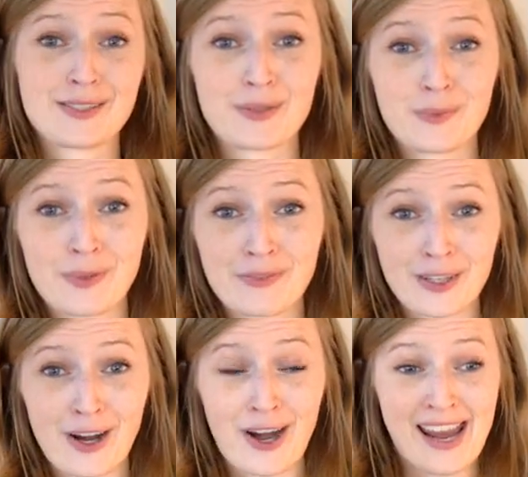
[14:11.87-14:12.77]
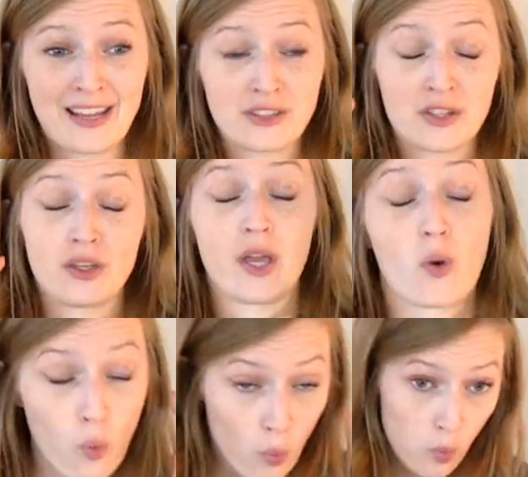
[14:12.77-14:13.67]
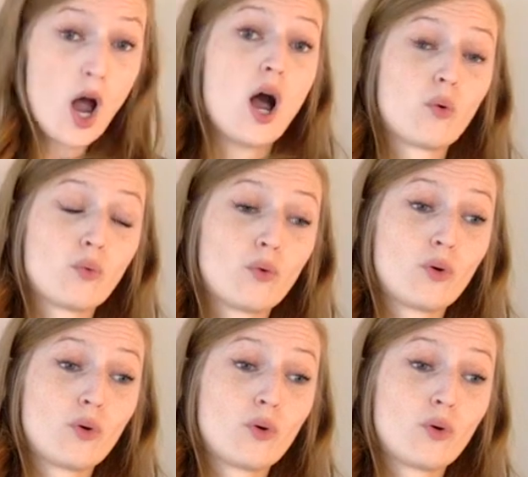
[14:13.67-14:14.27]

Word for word: And so when we flick our hand, they're like, whoa,